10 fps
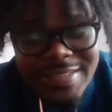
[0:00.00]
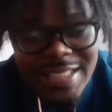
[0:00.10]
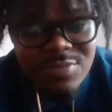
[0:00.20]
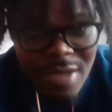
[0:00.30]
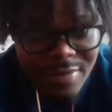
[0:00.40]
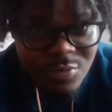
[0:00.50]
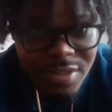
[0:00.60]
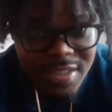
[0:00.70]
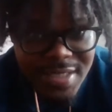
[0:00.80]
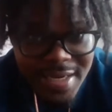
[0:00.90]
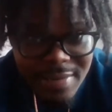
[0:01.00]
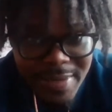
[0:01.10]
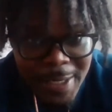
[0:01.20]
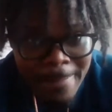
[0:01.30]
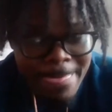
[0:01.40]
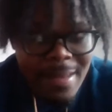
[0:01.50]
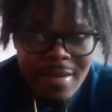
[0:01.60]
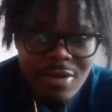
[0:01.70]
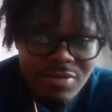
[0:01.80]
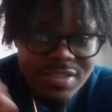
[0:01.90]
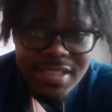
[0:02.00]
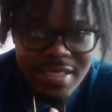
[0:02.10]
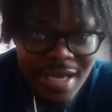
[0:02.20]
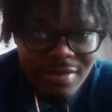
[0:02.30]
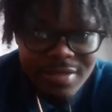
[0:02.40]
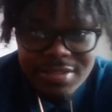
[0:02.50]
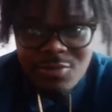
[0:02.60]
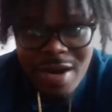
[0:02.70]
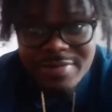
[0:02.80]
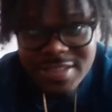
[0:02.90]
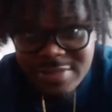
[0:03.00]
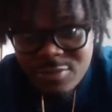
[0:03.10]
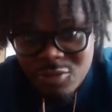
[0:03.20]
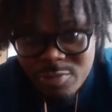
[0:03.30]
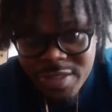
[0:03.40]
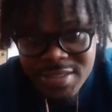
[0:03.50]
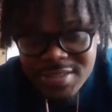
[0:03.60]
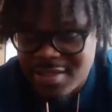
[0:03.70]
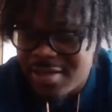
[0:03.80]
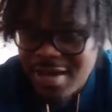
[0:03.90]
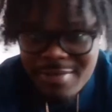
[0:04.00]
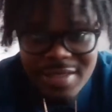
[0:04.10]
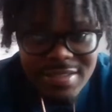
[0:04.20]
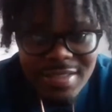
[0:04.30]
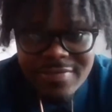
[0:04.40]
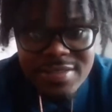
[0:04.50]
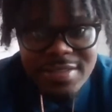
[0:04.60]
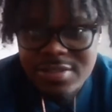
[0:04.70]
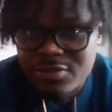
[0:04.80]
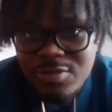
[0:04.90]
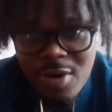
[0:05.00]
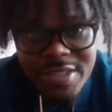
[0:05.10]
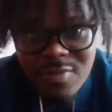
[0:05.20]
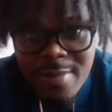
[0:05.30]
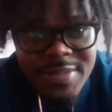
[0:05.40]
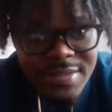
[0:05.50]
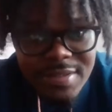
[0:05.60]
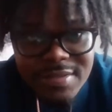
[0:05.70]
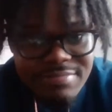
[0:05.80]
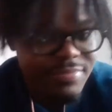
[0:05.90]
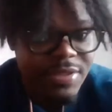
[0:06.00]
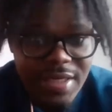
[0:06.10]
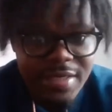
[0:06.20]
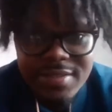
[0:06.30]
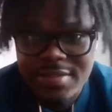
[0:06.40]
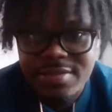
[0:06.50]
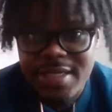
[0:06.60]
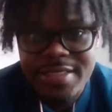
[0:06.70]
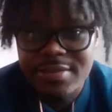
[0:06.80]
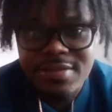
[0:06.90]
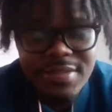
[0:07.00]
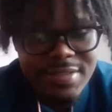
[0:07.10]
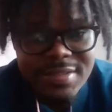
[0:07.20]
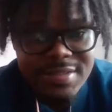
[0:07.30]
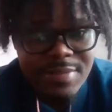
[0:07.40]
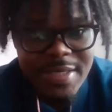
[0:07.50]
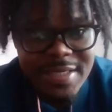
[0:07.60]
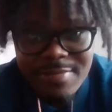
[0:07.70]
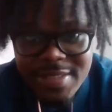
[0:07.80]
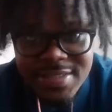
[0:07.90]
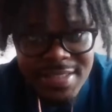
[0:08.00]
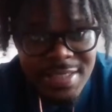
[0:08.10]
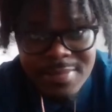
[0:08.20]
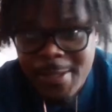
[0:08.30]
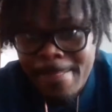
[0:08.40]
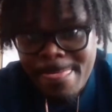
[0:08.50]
That's what I was really excited about, was seeing how good the wide receiver room is. I mean, even Demarcus Robinson looked like he's somebody that can make the team.